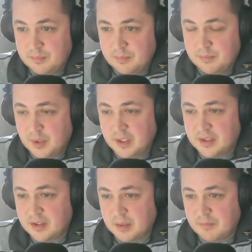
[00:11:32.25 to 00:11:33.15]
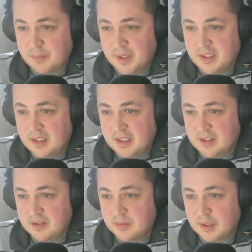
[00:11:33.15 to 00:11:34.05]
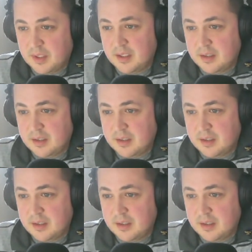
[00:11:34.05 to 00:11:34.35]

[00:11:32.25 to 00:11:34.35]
Bryson jumped from 18 to 20.